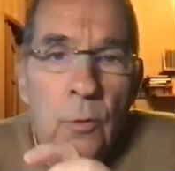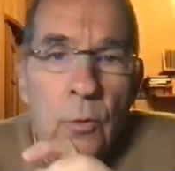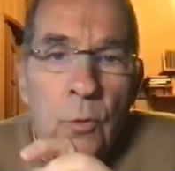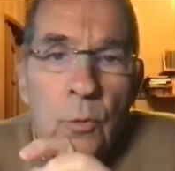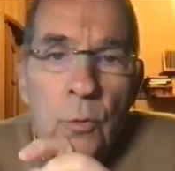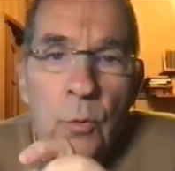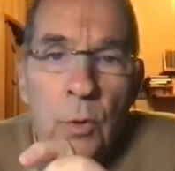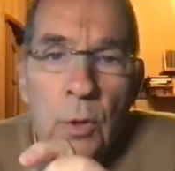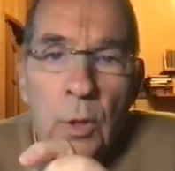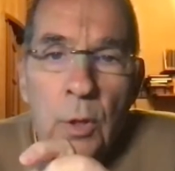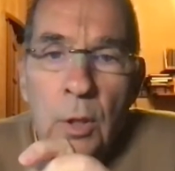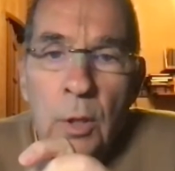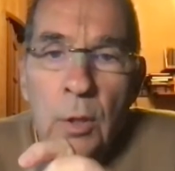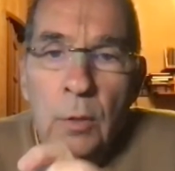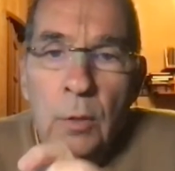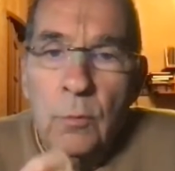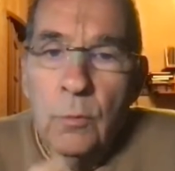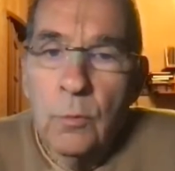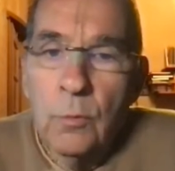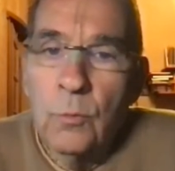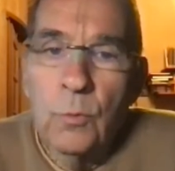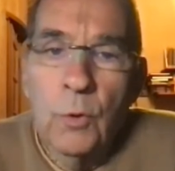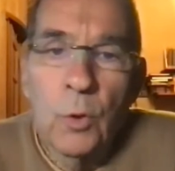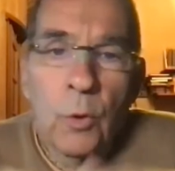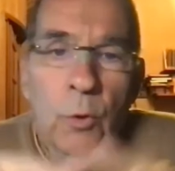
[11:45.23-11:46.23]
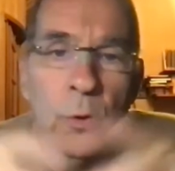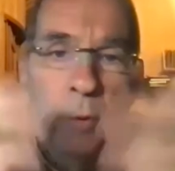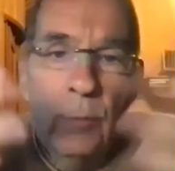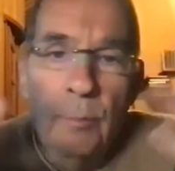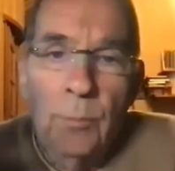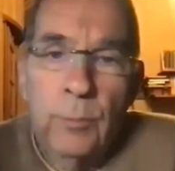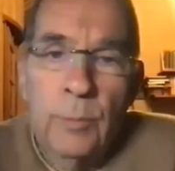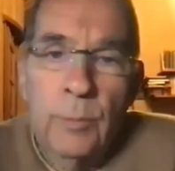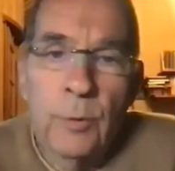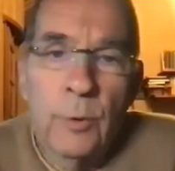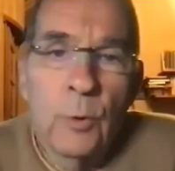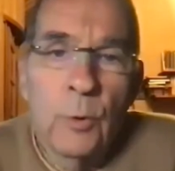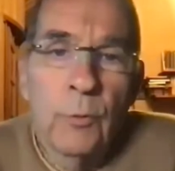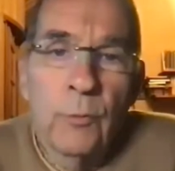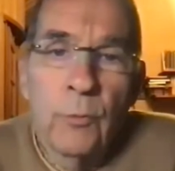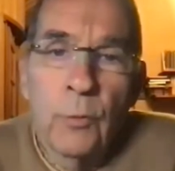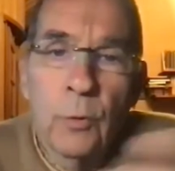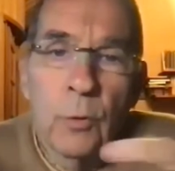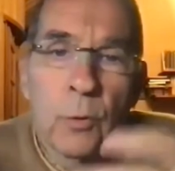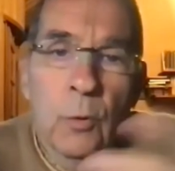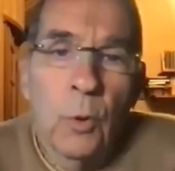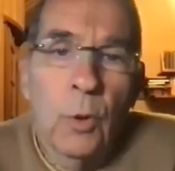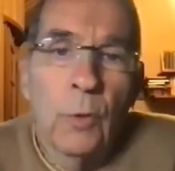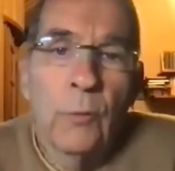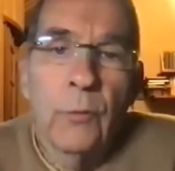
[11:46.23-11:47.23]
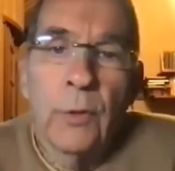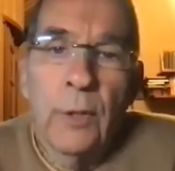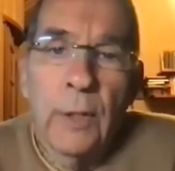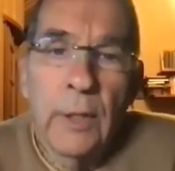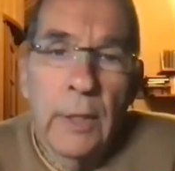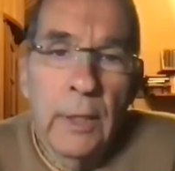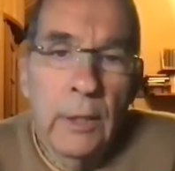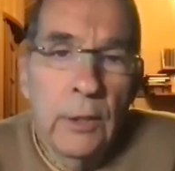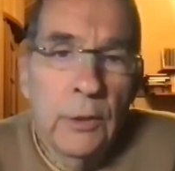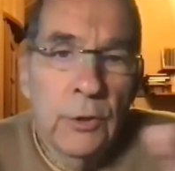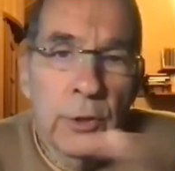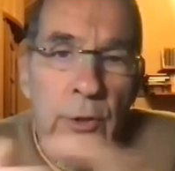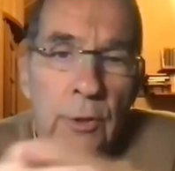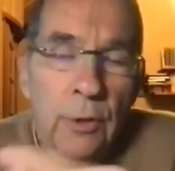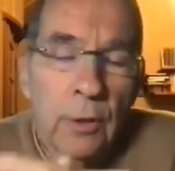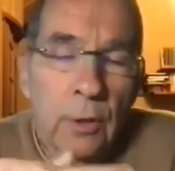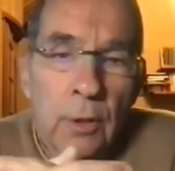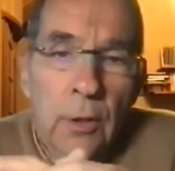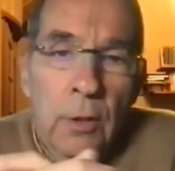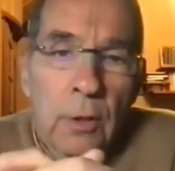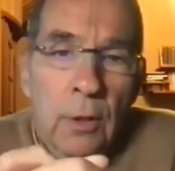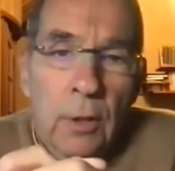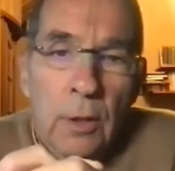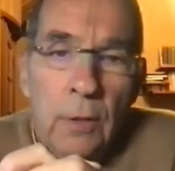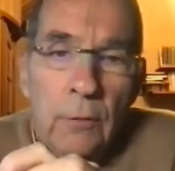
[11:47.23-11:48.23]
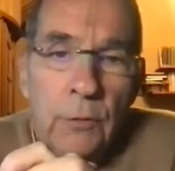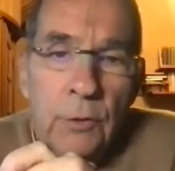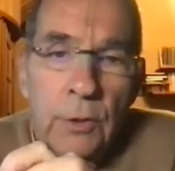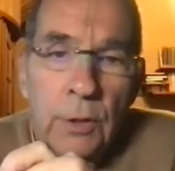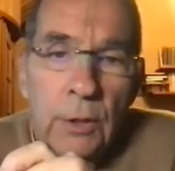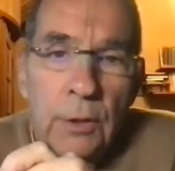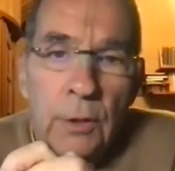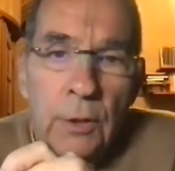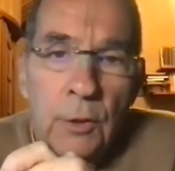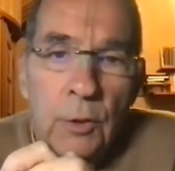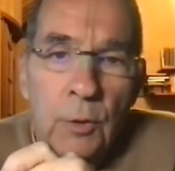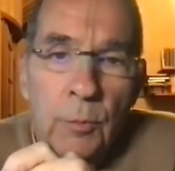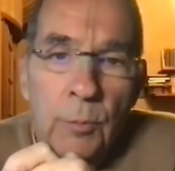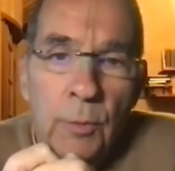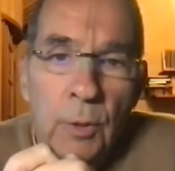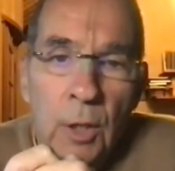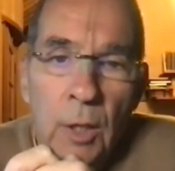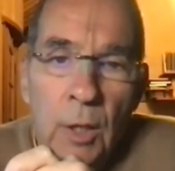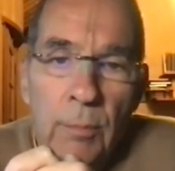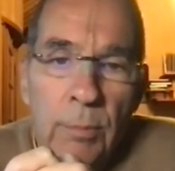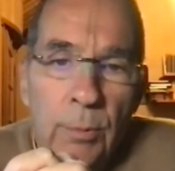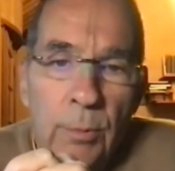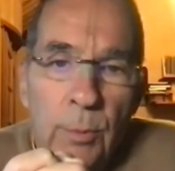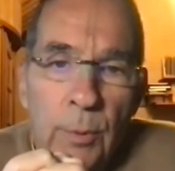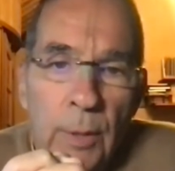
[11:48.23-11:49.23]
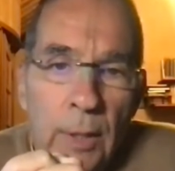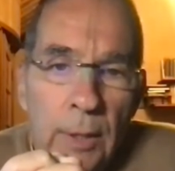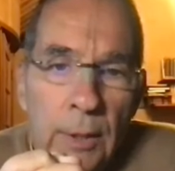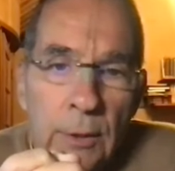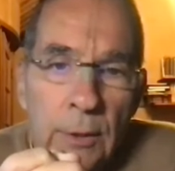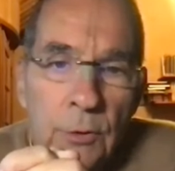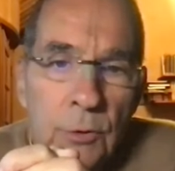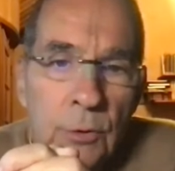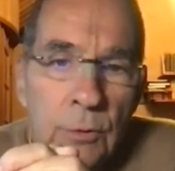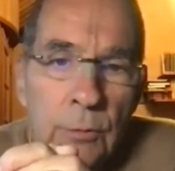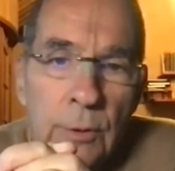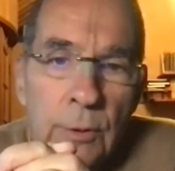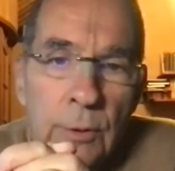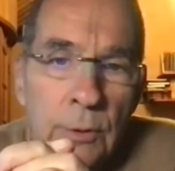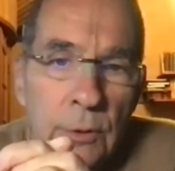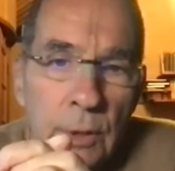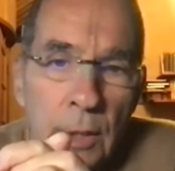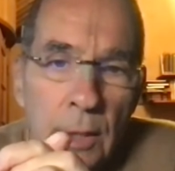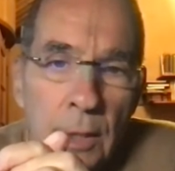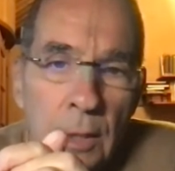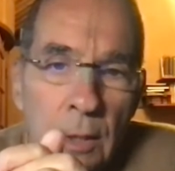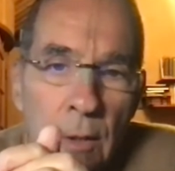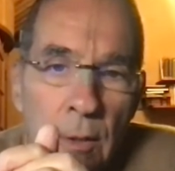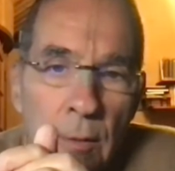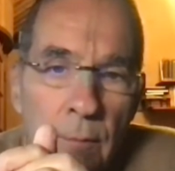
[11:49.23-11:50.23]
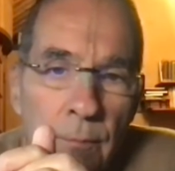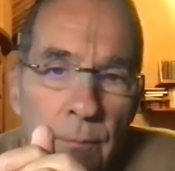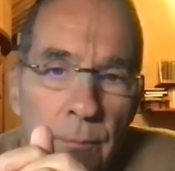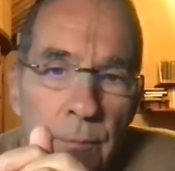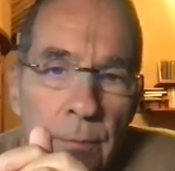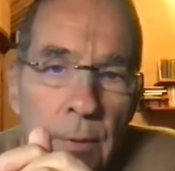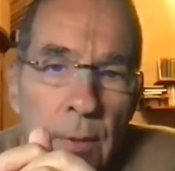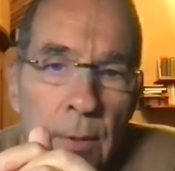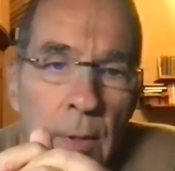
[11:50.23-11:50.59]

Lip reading: wrote a beautiful glorification of Chaitanya Mahaprabhu. That history is there.